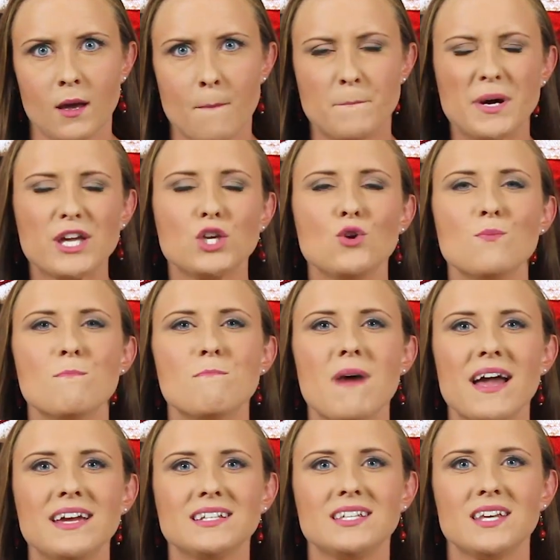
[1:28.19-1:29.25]
But you
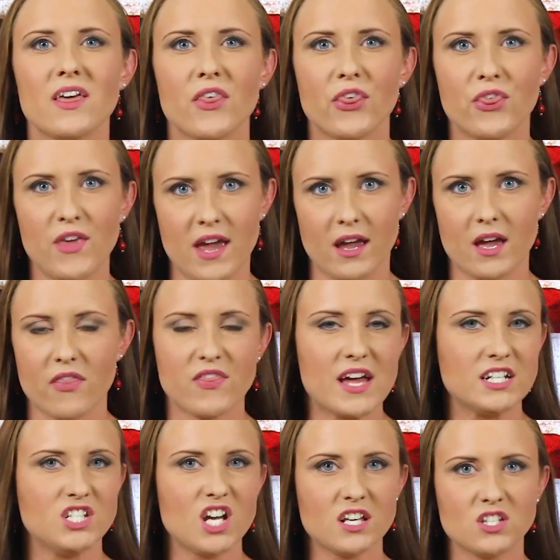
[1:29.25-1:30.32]
might think
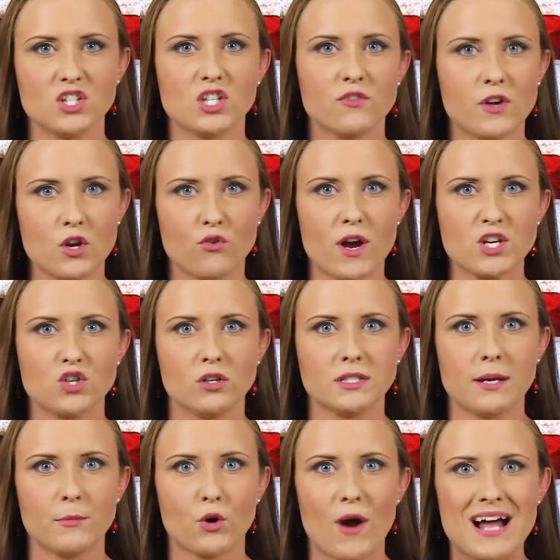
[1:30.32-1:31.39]
that dozens of congressional
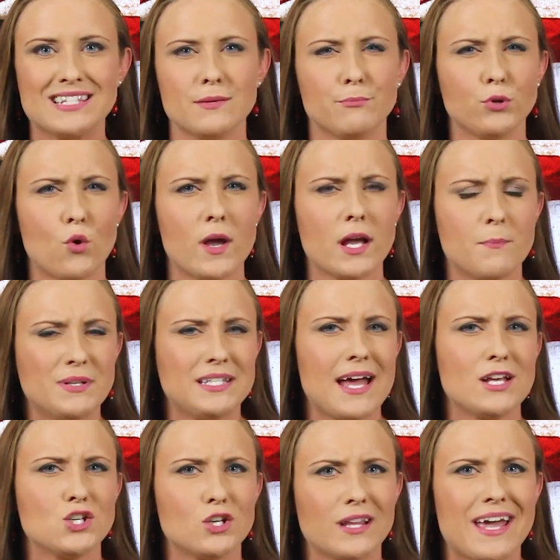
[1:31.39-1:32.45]
Democrats employing a
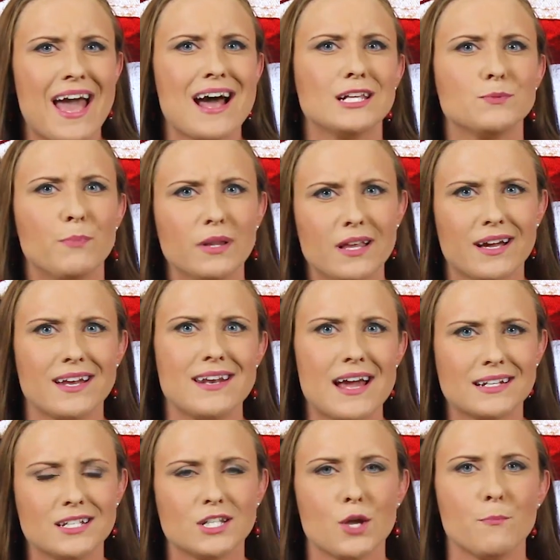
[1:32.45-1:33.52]
potentially
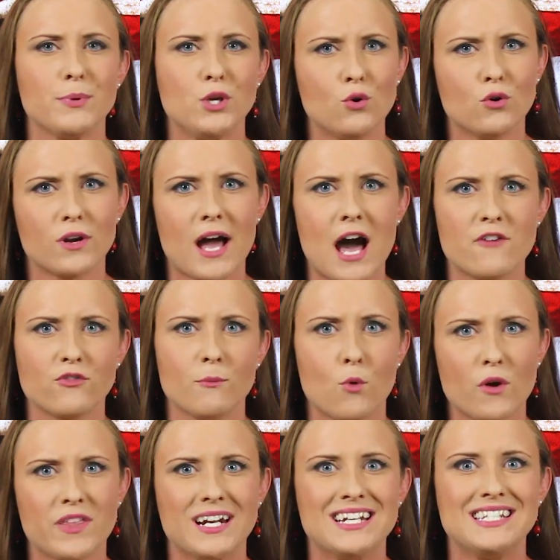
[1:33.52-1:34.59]
Hezbollah-connected computer guy for
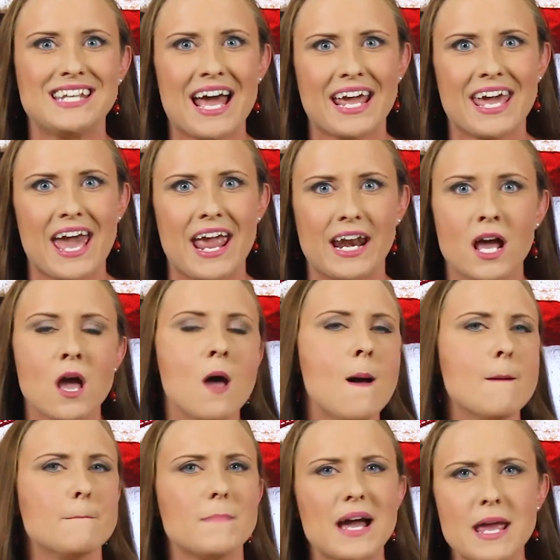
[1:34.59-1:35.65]
more than a decade
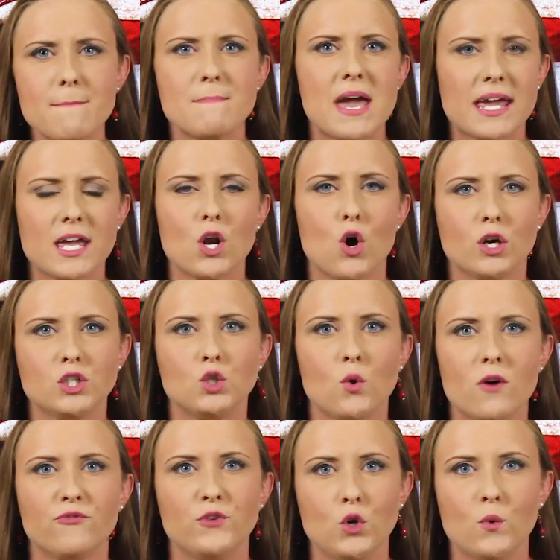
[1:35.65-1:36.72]
might make it onto
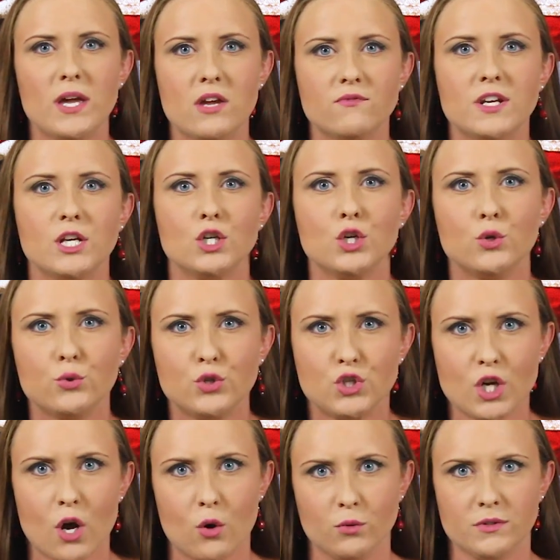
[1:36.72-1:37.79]
a few evening news
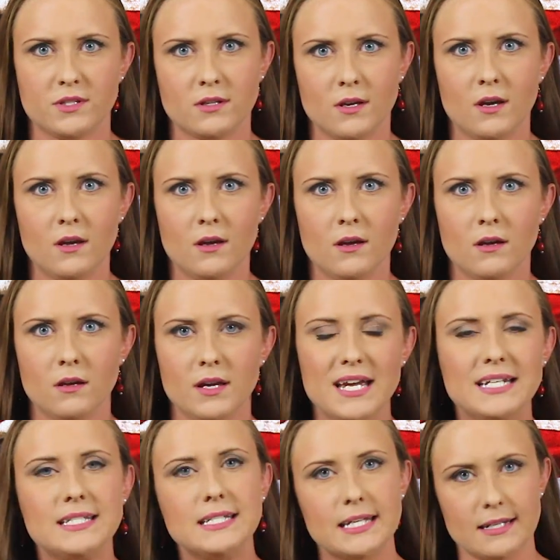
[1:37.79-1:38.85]
shows.
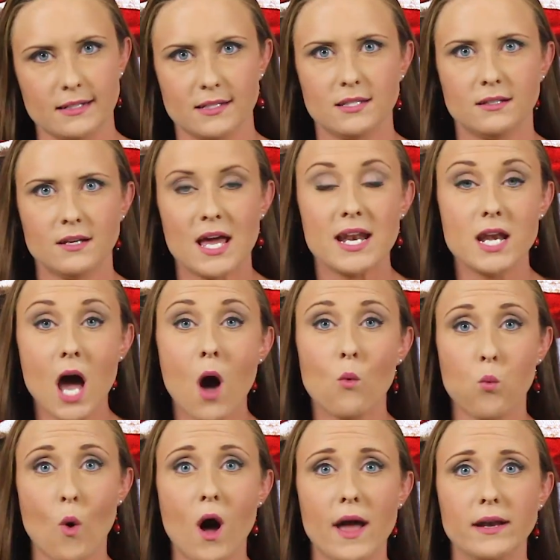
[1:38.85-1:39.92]
It didn't.
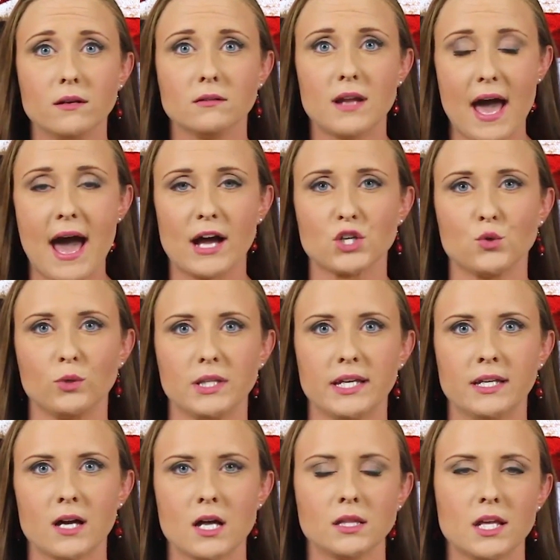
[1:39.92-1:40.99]
Not one,
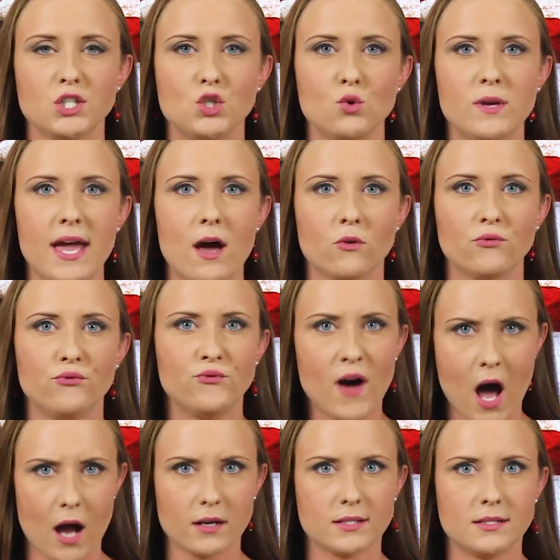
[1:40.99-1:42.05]
actually, unless you count
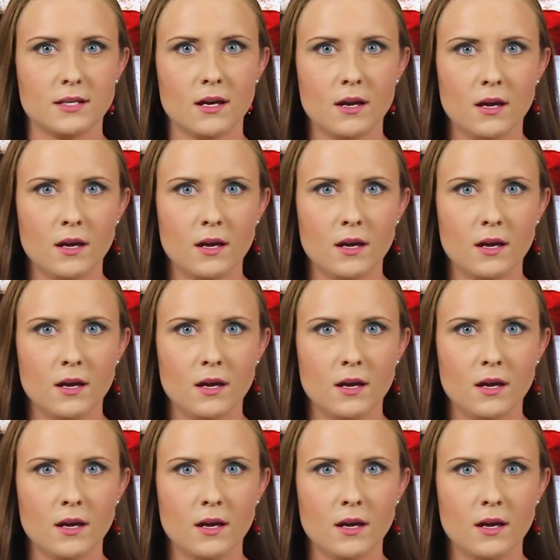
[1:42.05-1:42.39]
Fox.